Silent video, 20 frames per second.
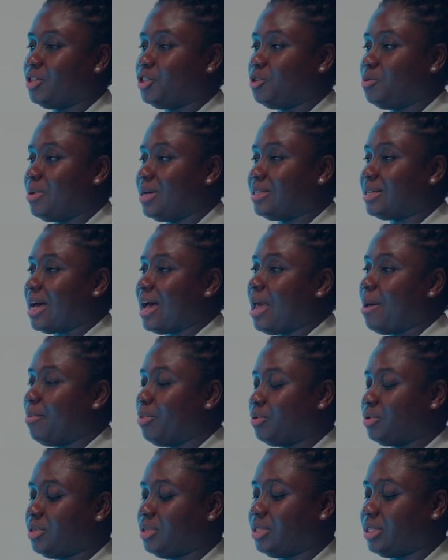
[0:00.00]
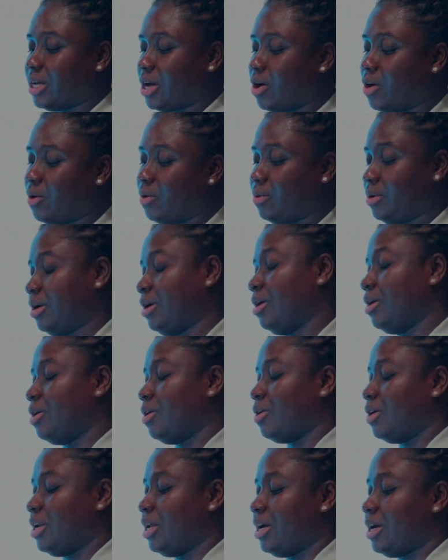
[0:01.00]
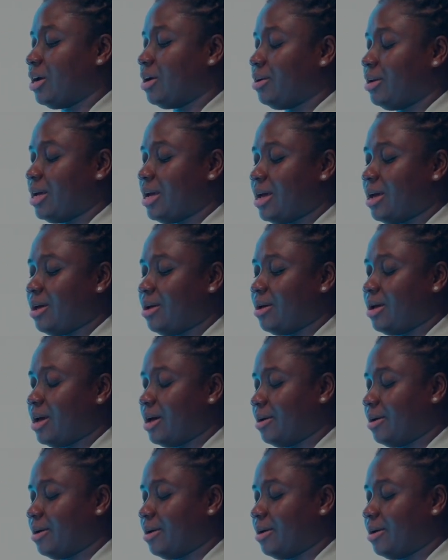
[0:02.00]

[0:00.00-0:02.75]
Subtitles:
consumers are able to tell or they